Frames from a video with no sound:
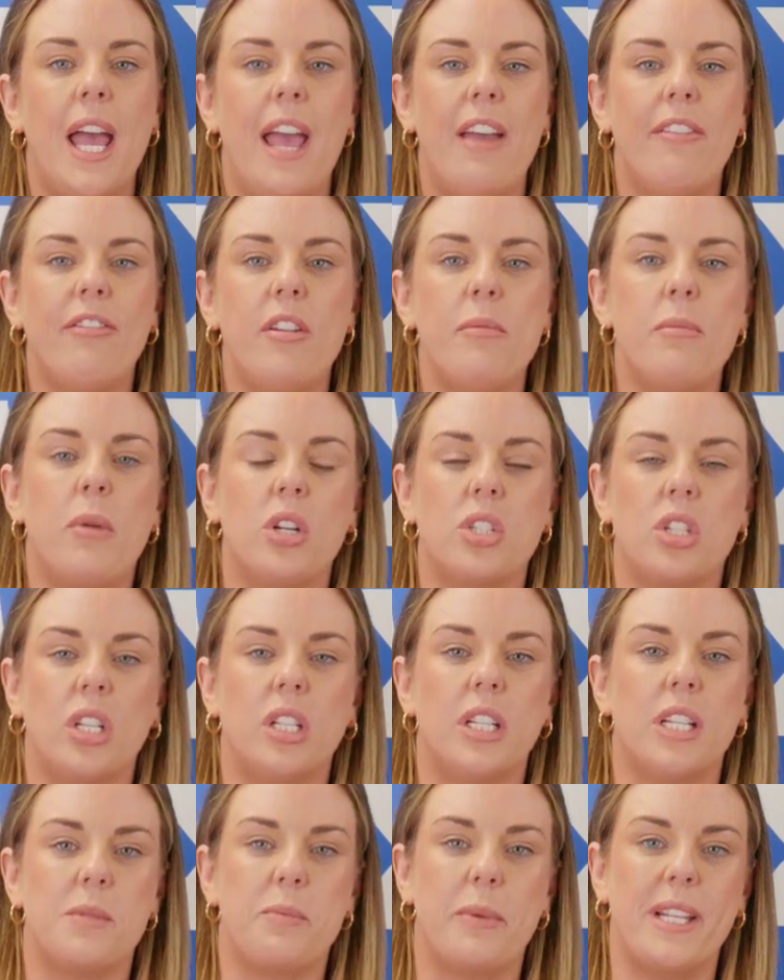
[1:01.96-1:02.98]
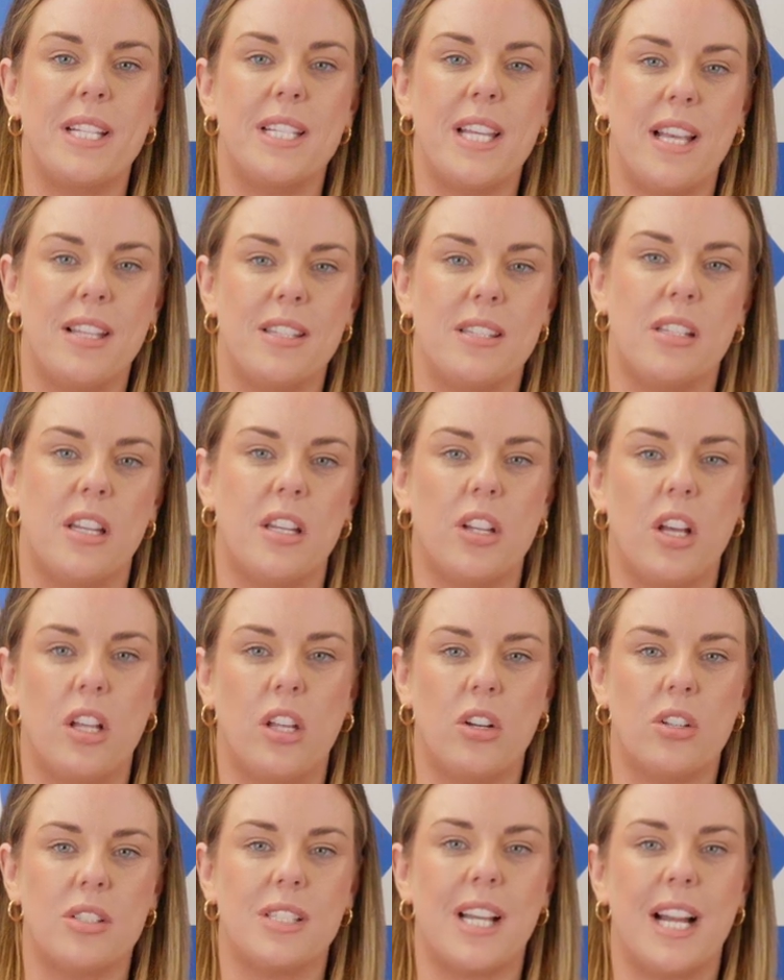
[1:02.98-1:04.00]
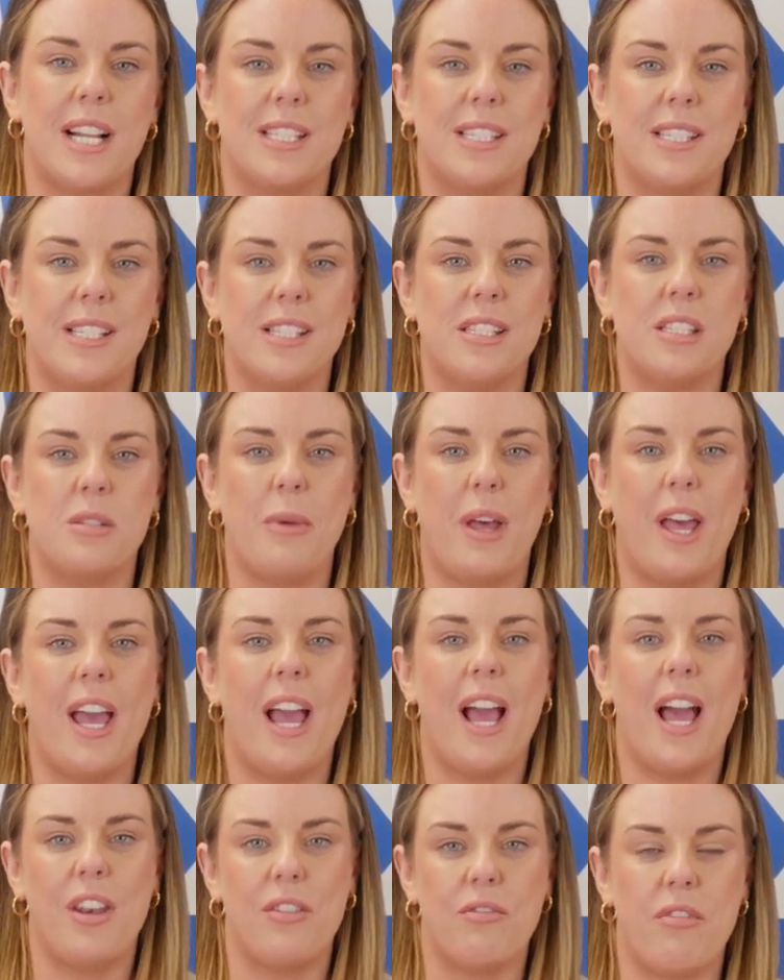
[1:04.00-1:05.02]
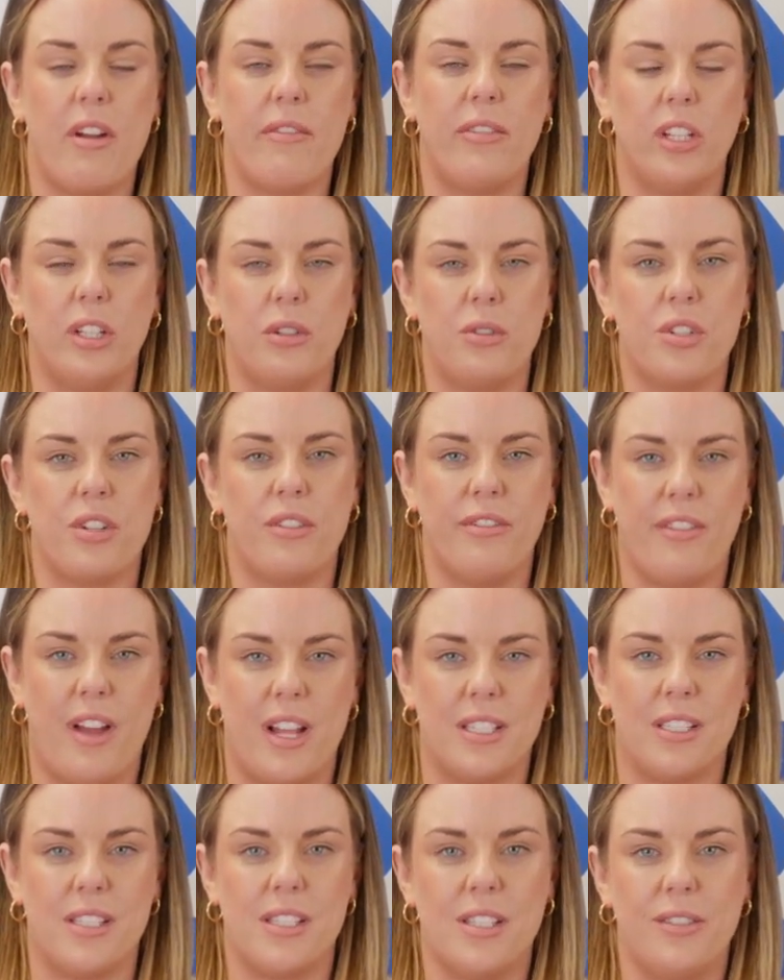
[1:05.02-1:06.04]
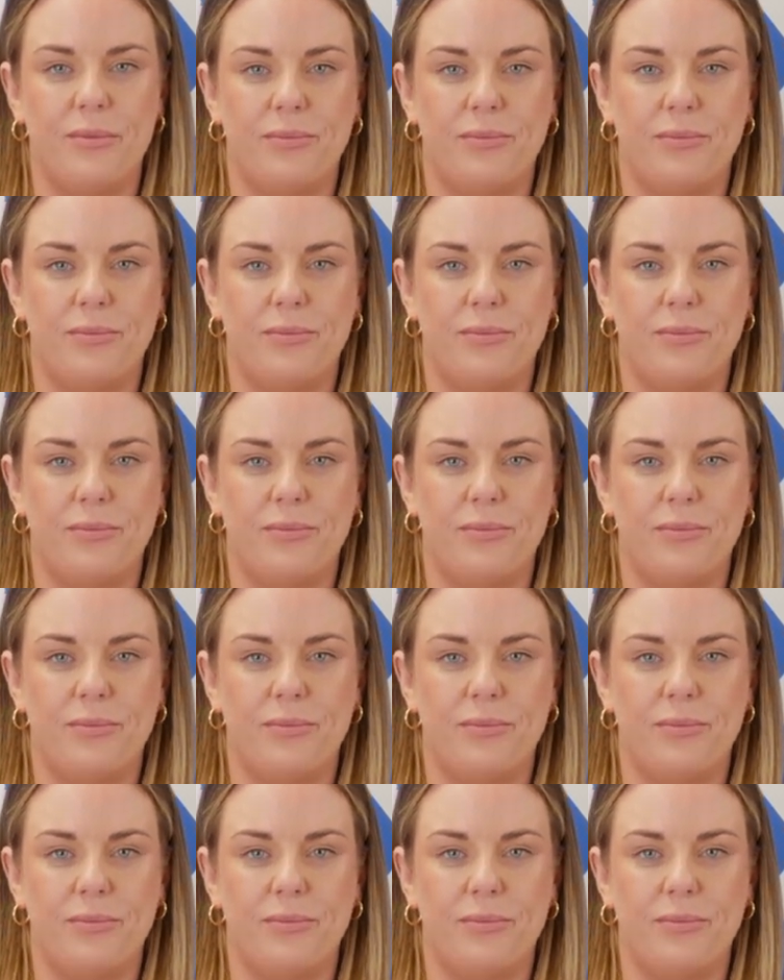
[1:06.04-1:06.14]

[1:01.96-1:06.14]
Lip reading: Every model has been tested alongside Systemair and Revolution fans.